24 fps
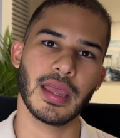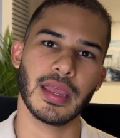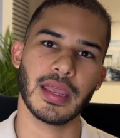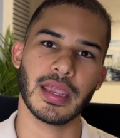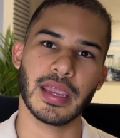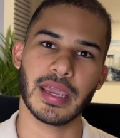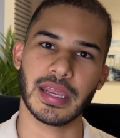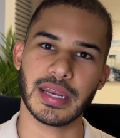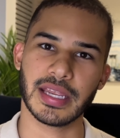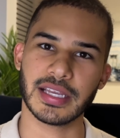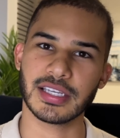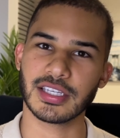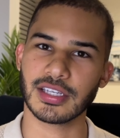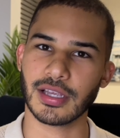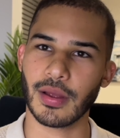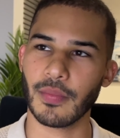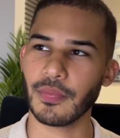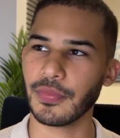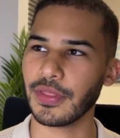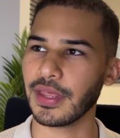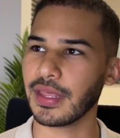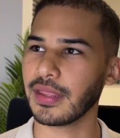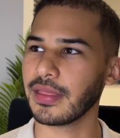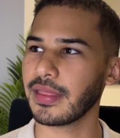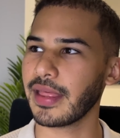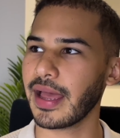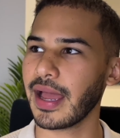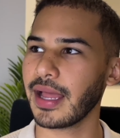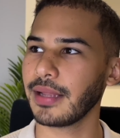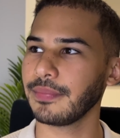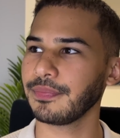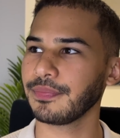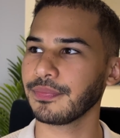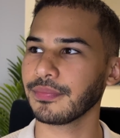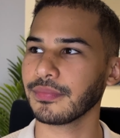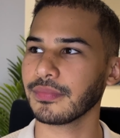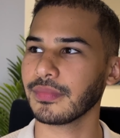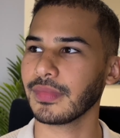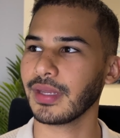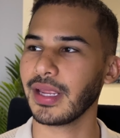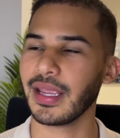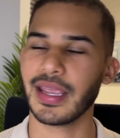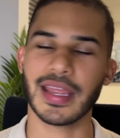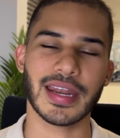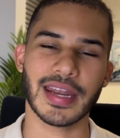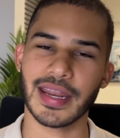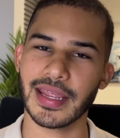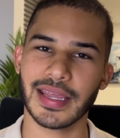It is something that,
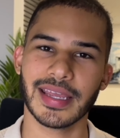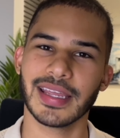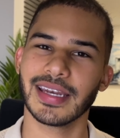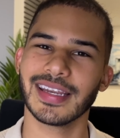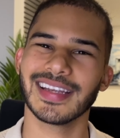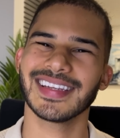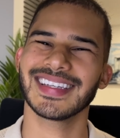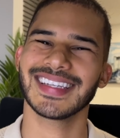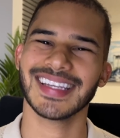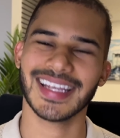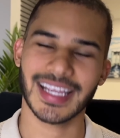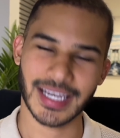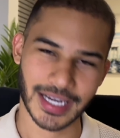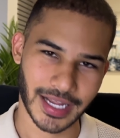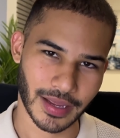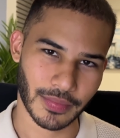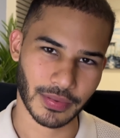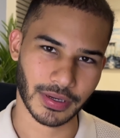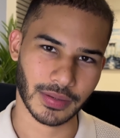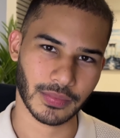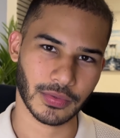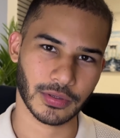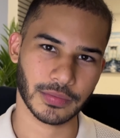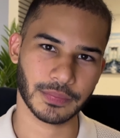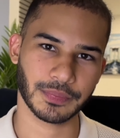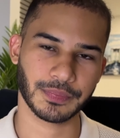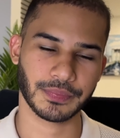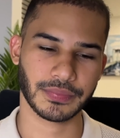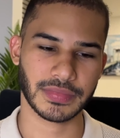and it is inevitable.